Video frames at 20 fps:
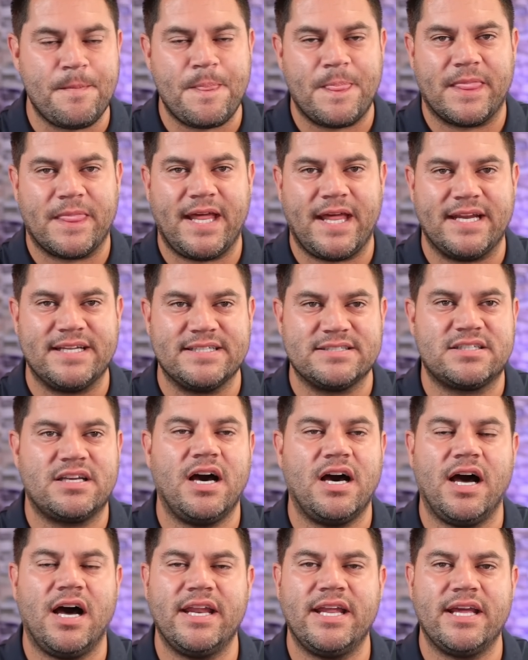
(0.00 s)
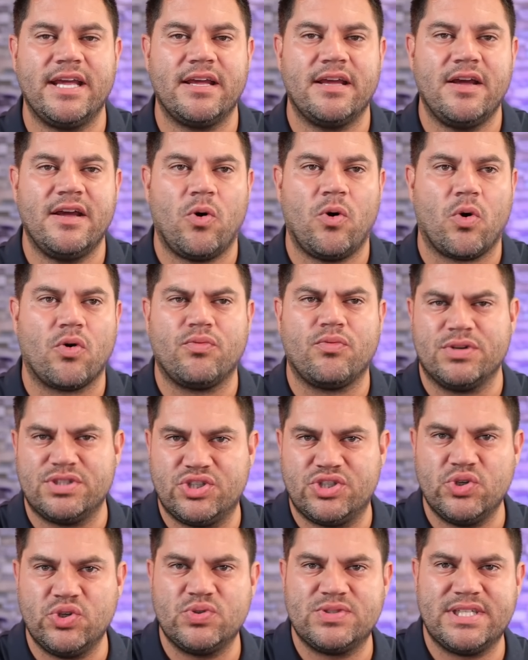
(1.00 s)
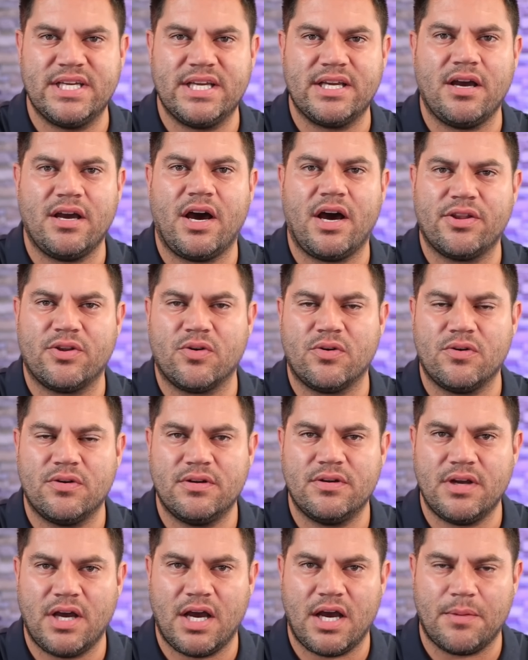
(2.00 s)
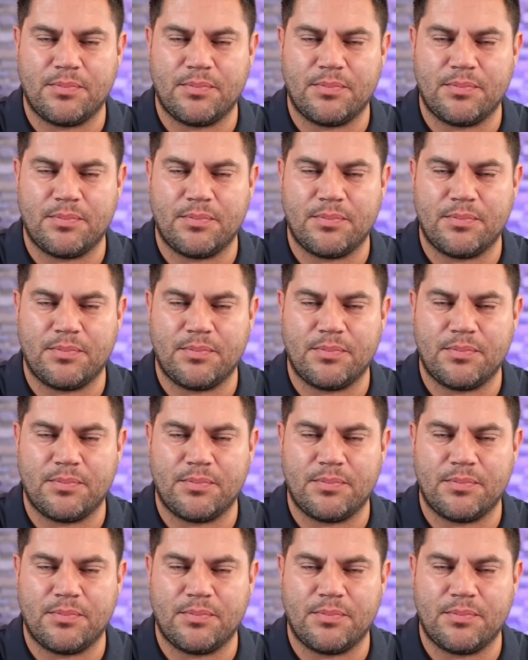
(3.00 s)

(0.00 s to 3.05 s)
that is cutting or reducing other uh,